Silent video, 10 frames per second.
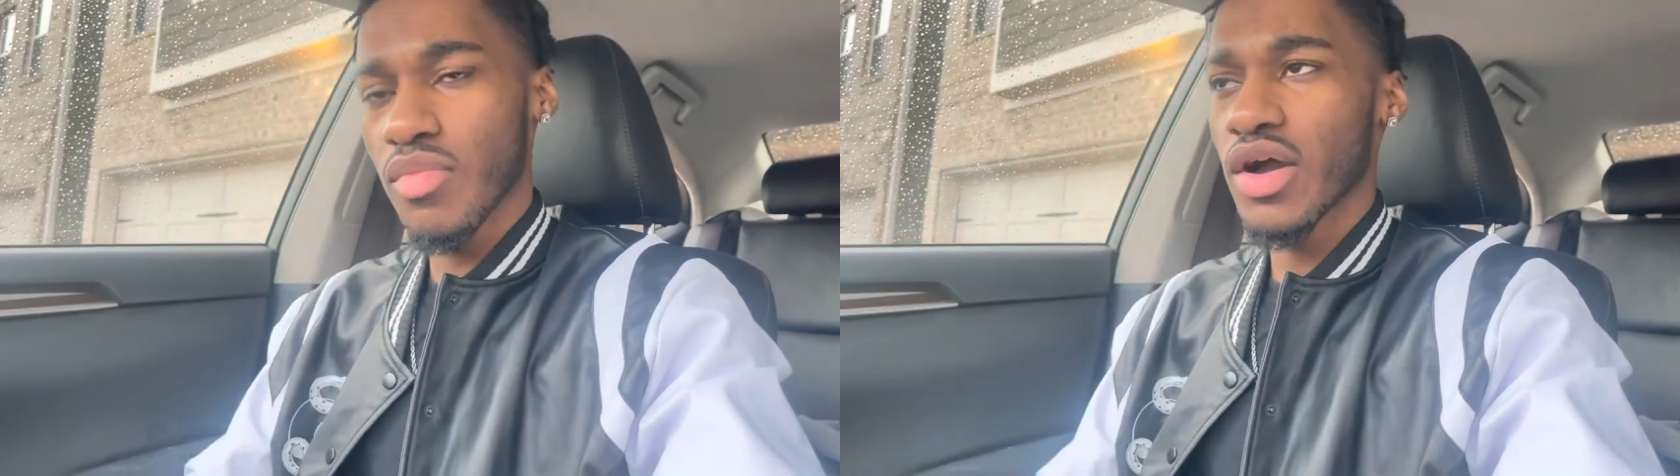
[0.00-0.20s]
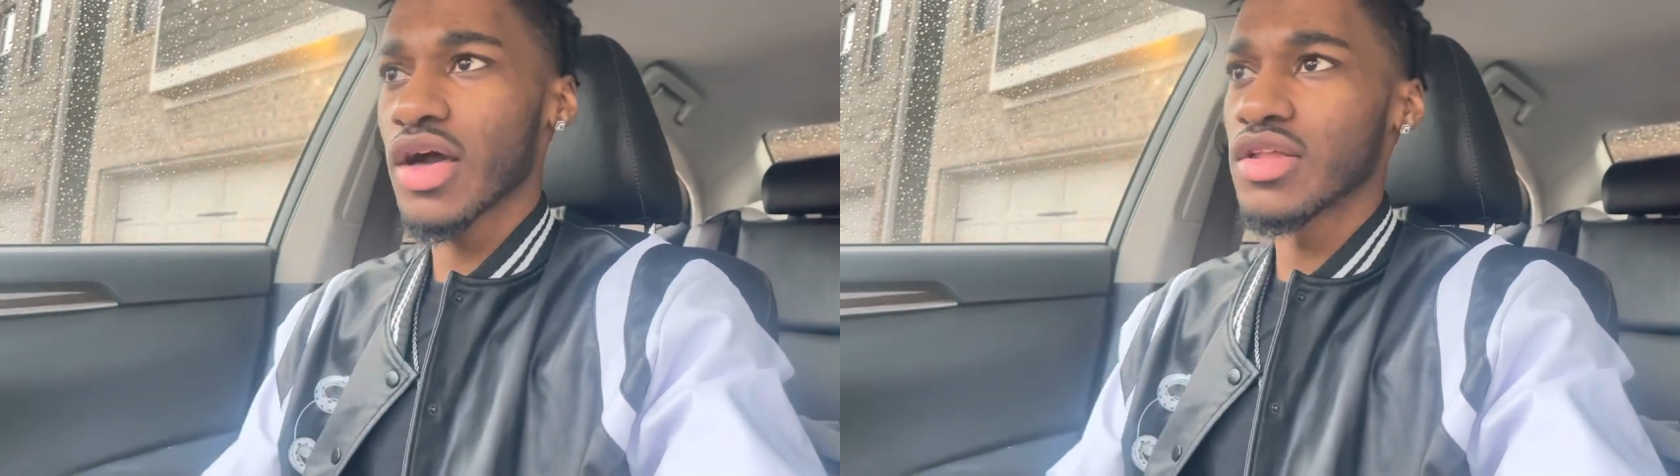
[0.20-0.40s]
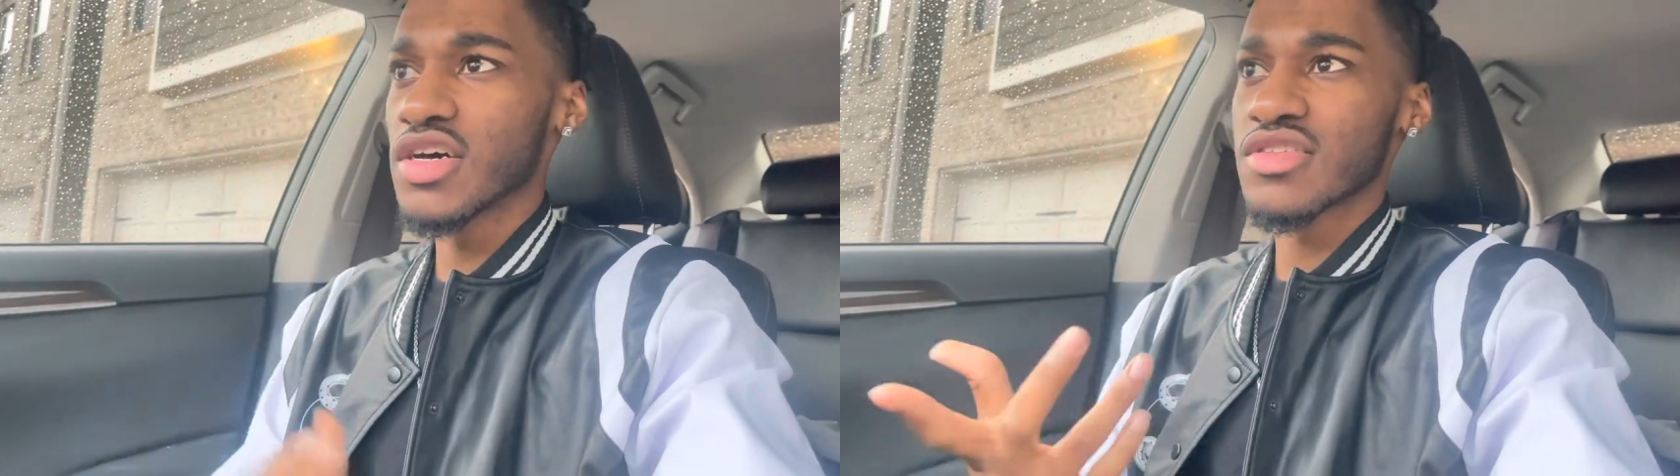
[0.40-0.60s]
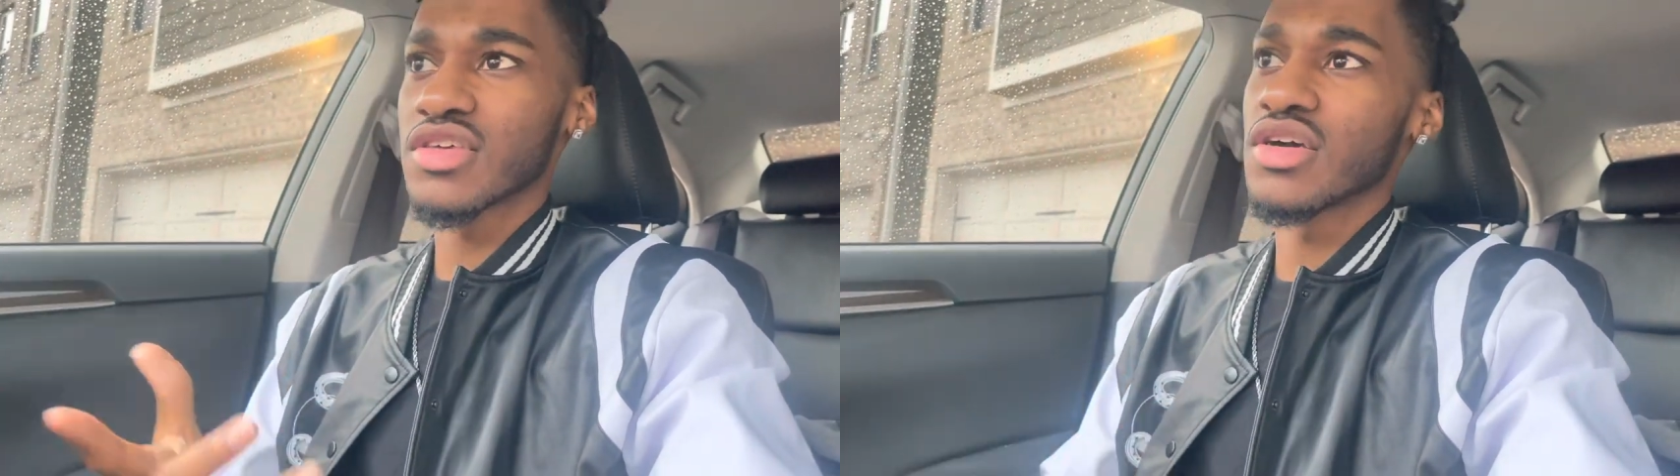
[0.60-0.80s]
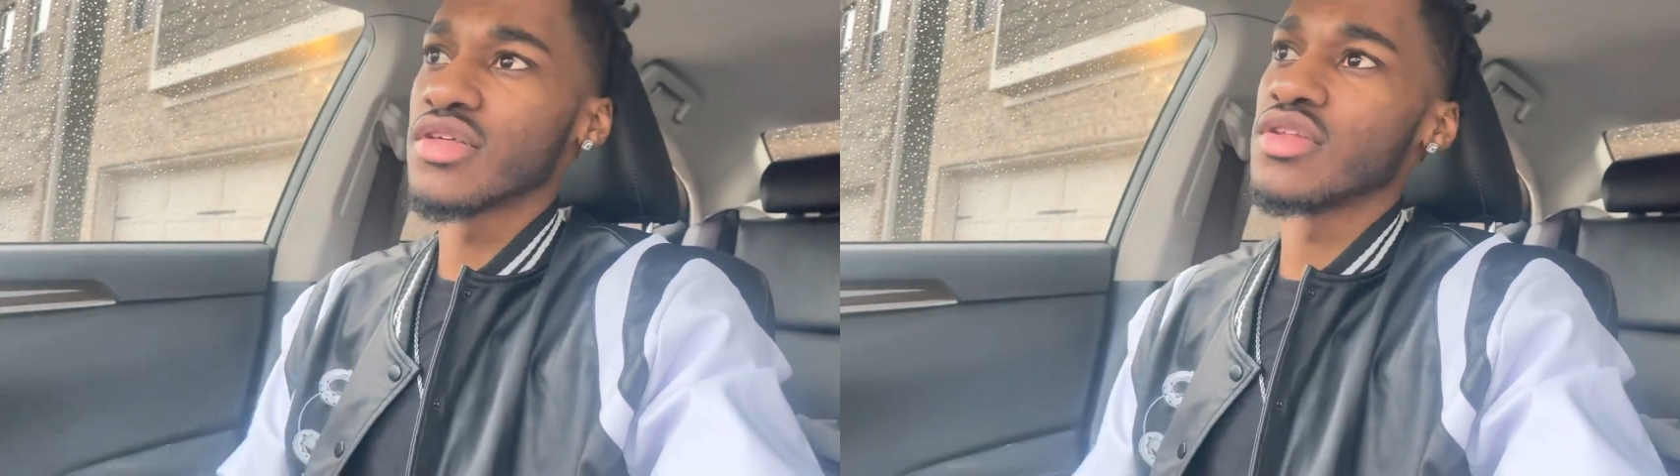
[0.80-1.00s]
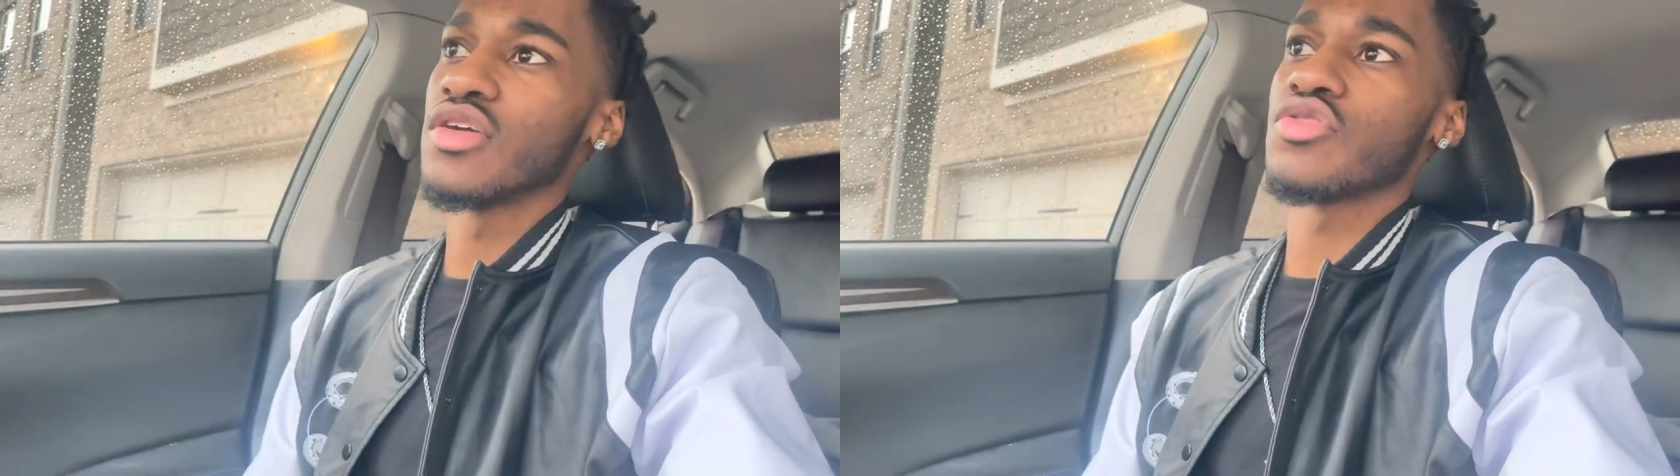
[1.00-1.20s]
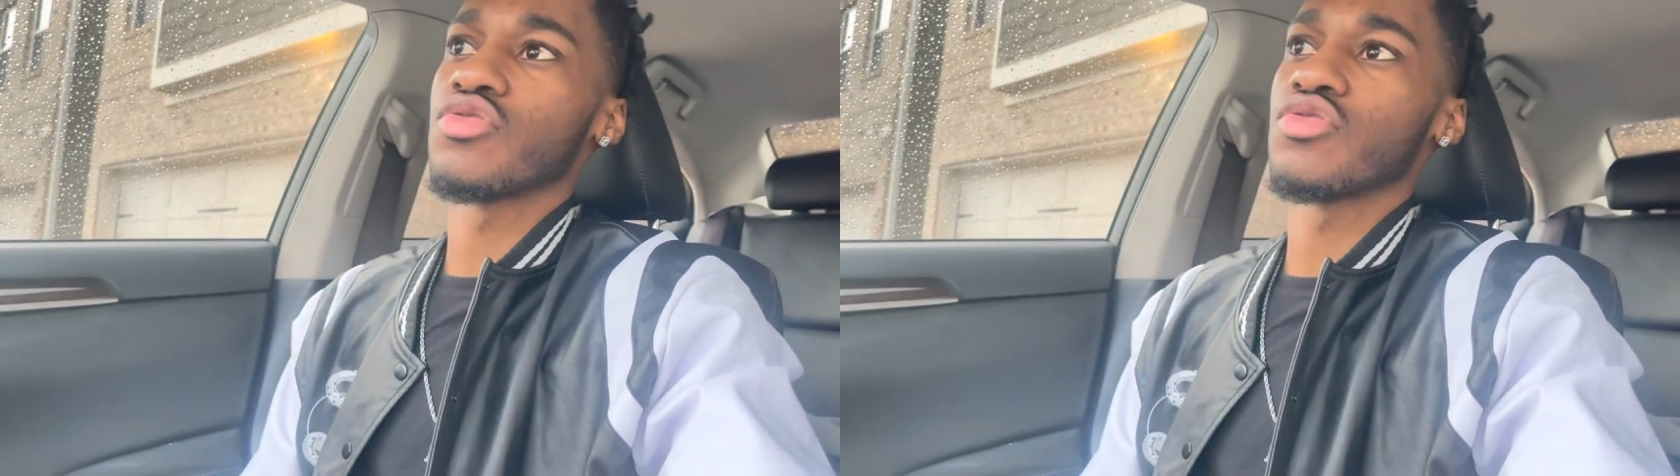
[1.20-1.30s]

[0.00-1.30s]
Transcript: I love seeing other niggas